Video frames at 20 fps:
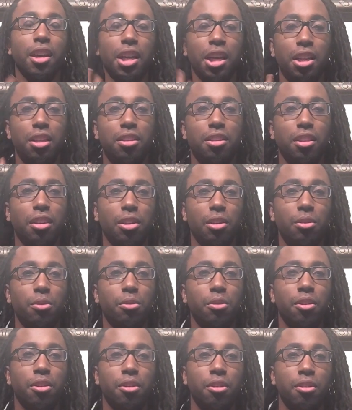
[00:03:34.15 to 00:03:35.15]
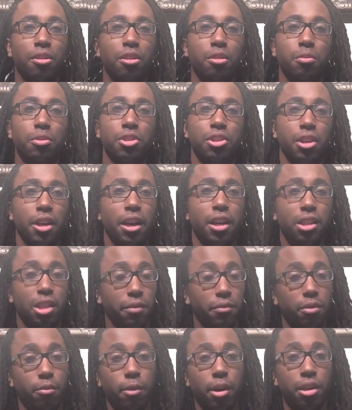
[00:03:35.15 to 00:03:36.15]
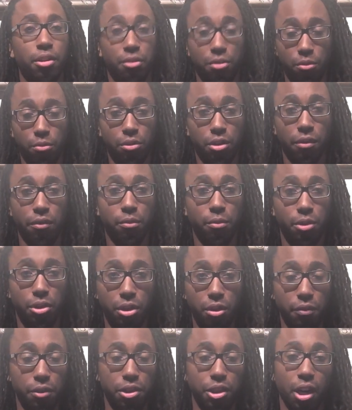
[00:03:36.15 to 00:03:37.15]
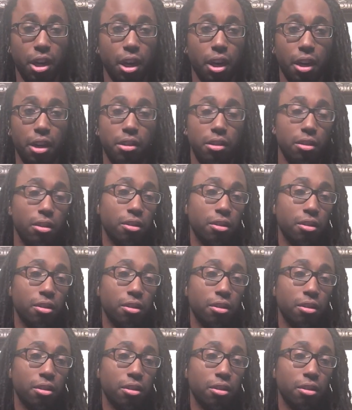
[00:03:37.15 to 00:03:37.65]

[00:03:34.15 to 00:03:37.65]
insecure girl, which she has every right to dealing with Stevie J ass.